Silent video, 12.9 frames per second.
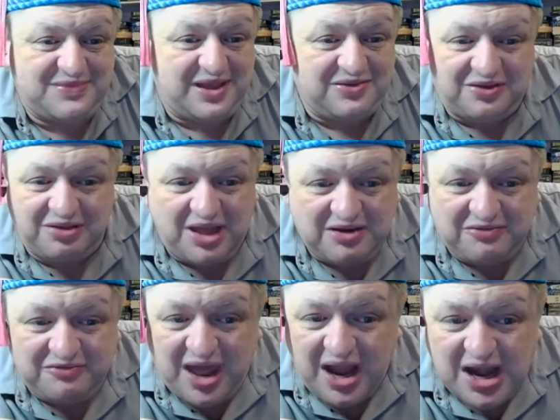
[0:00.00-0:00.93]
a lot of
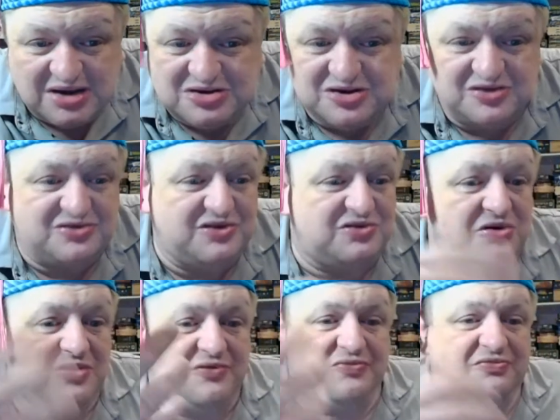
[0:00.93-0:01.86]
fun just to
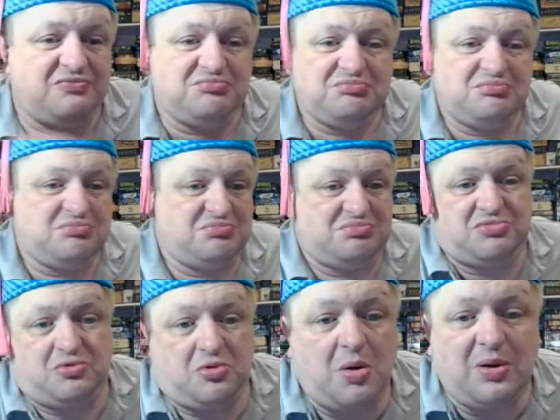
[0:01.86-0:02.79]
sort of
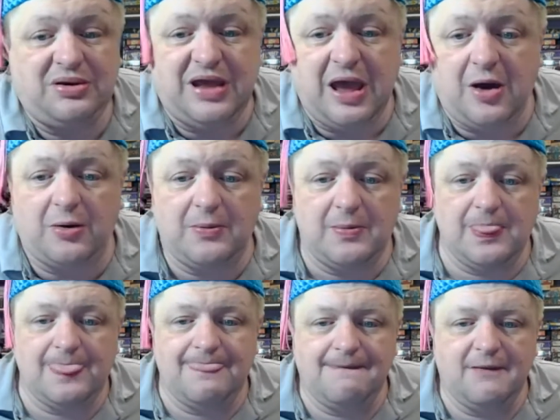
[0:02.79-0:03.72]
throw it down.
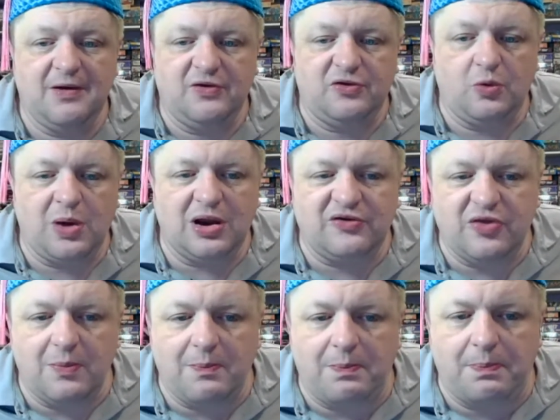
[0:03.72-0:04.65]
So where's
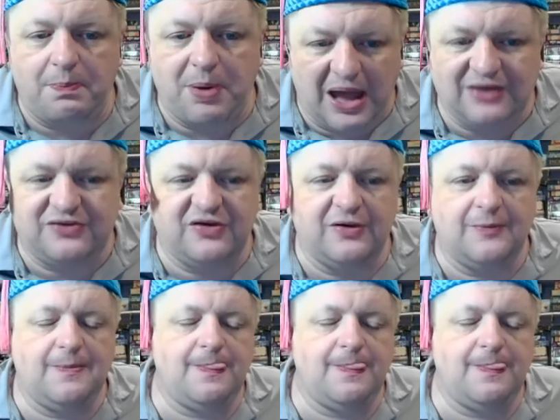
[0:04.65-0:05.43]
the but?